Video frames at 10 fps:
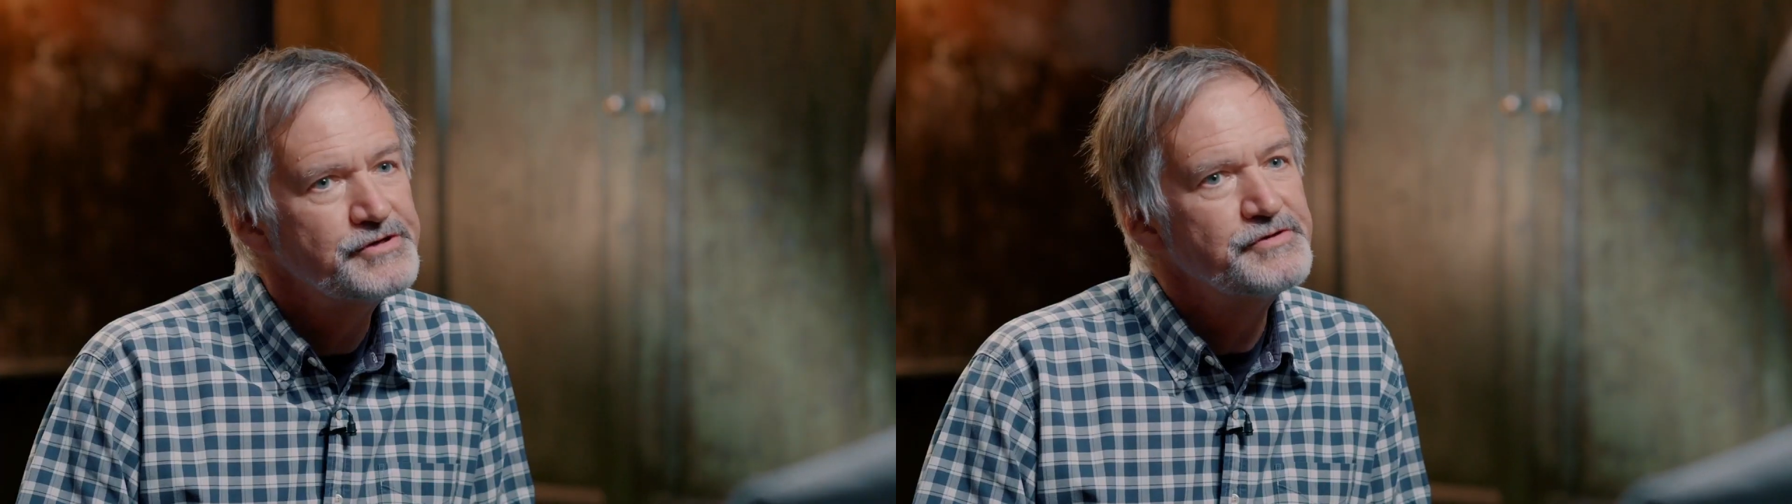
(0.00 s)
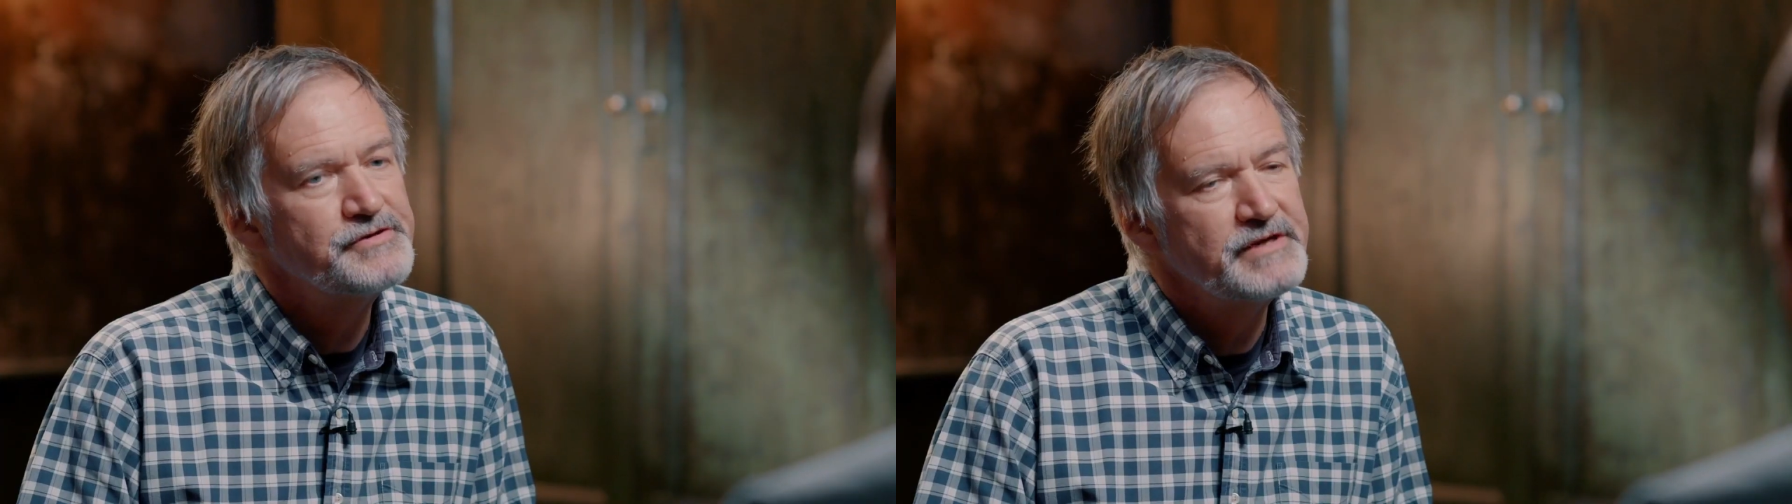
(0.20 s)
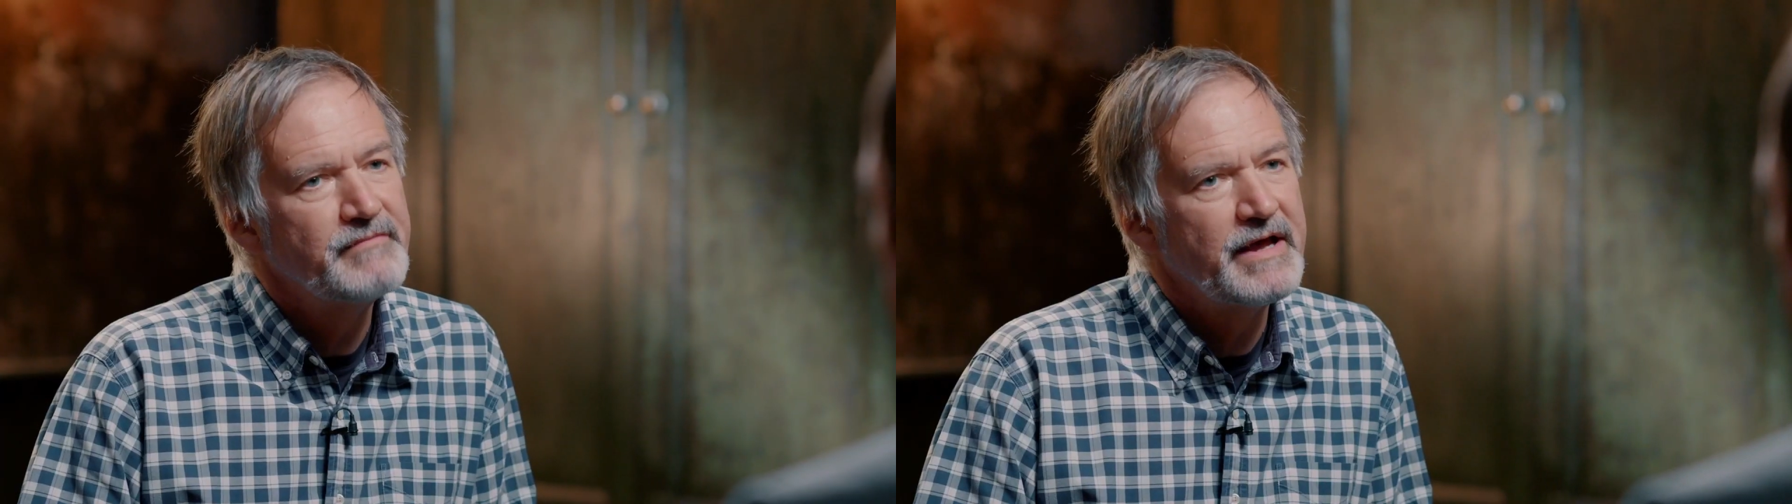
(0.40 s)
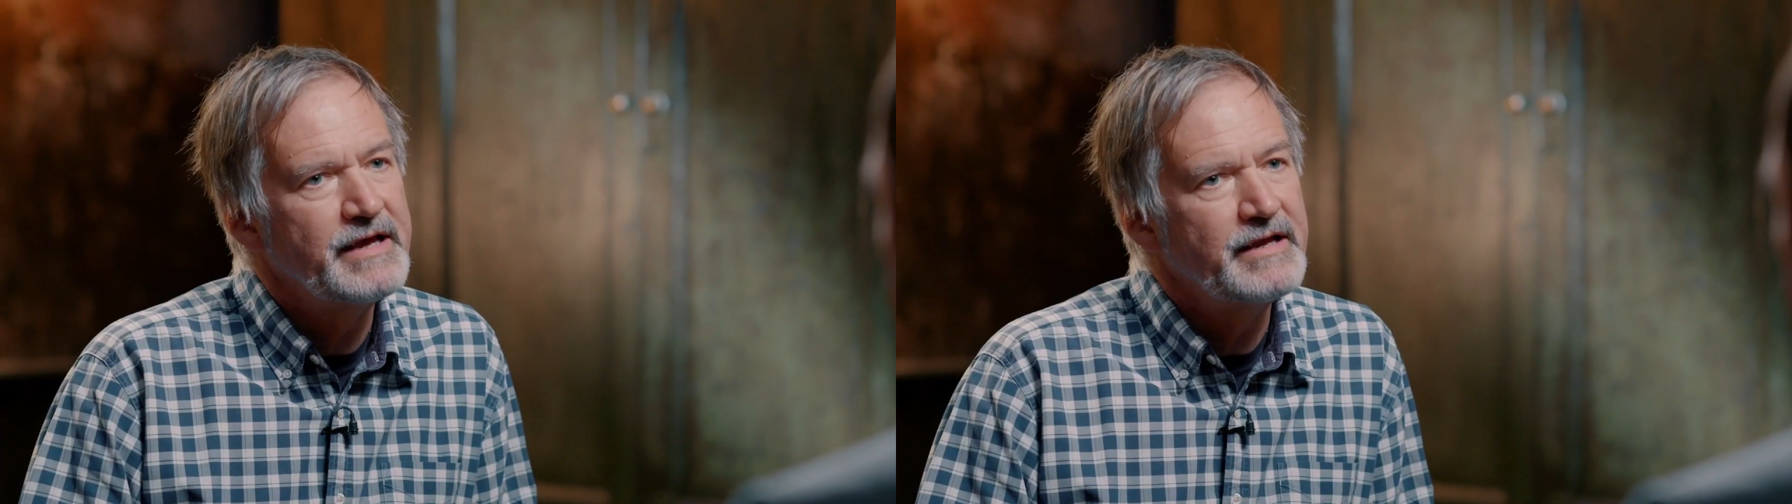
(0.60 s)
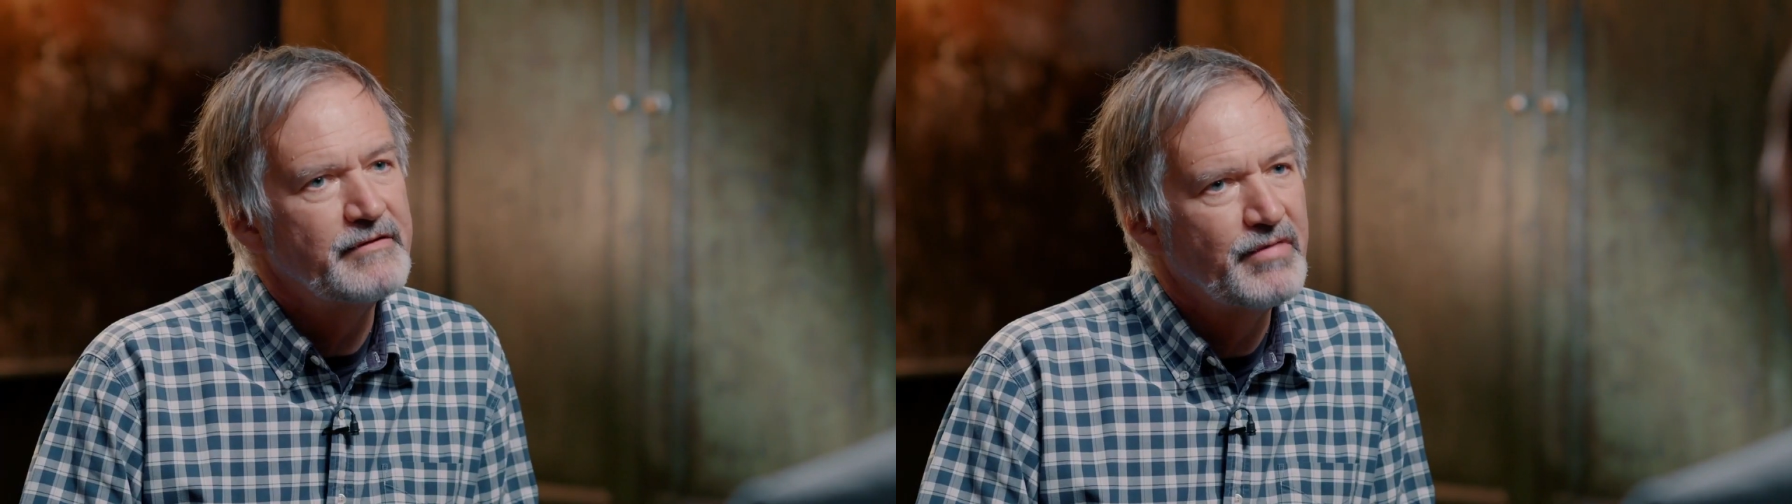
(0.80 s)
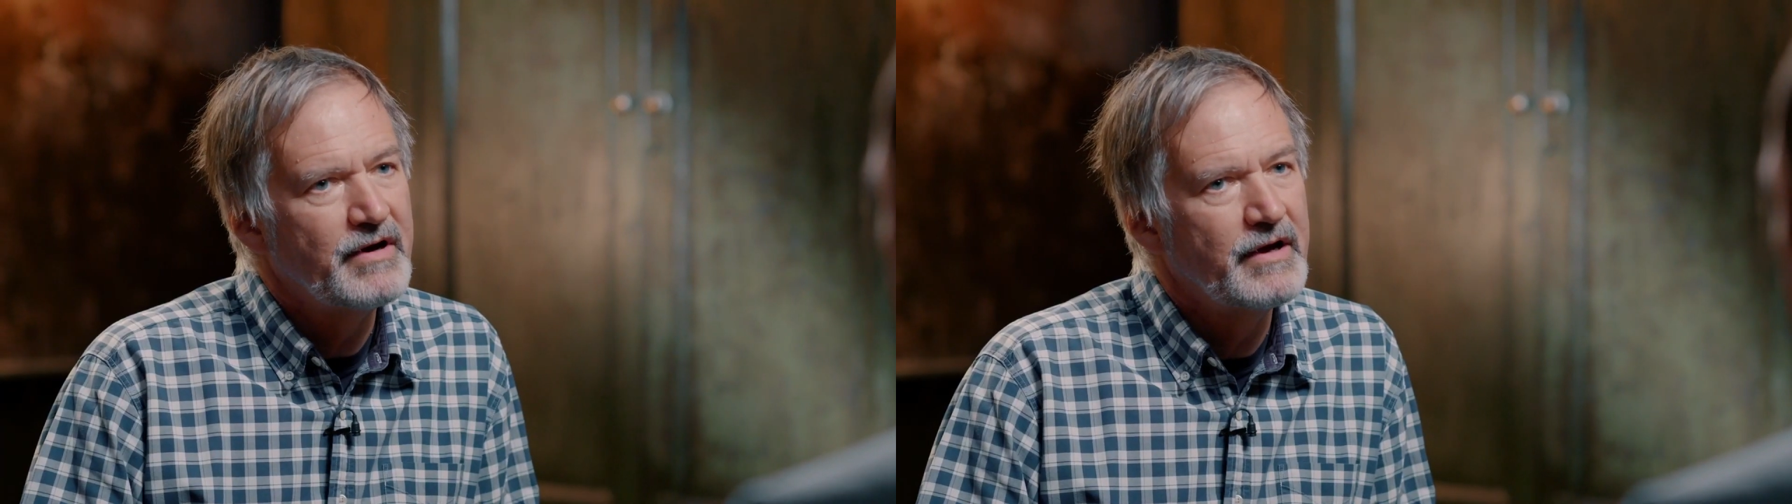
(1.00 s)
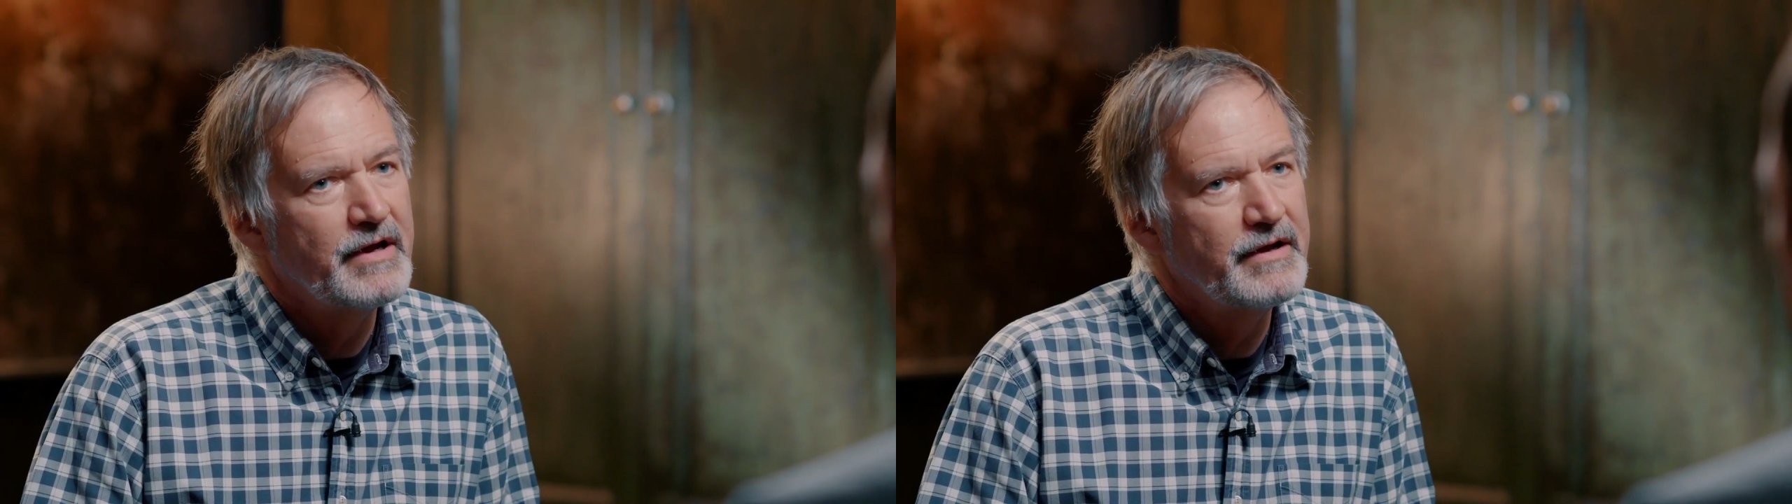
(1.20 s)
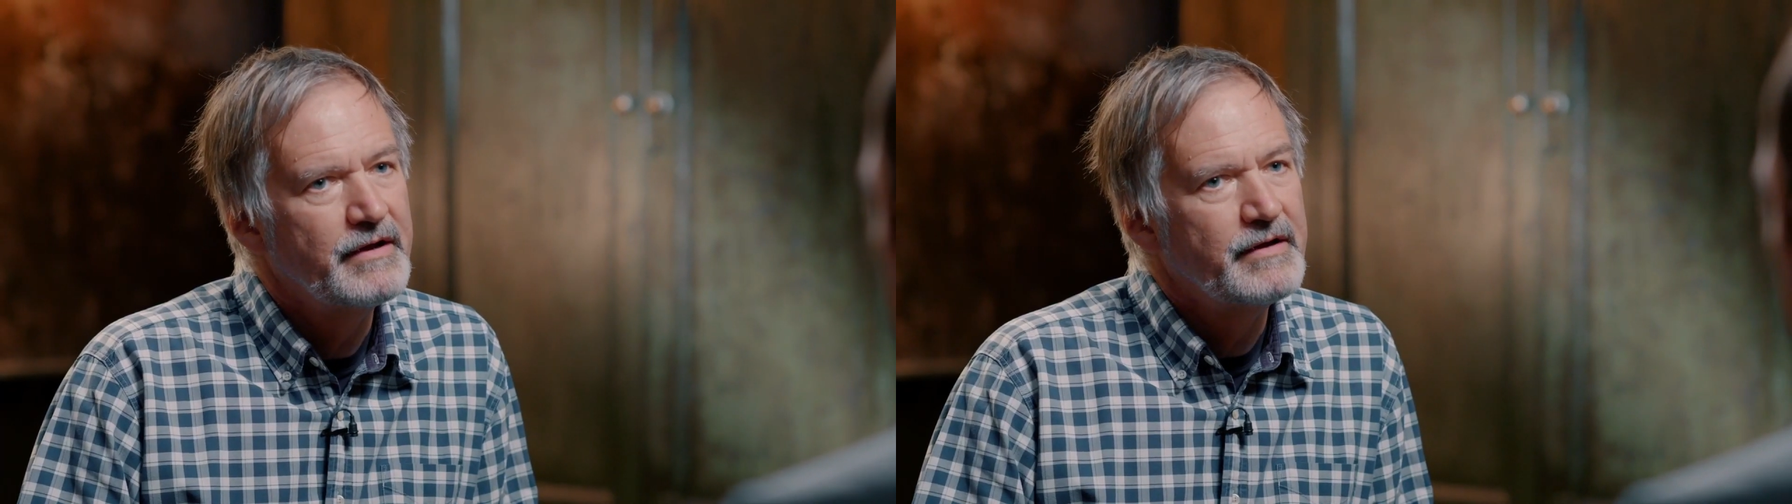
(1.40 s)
are usually made by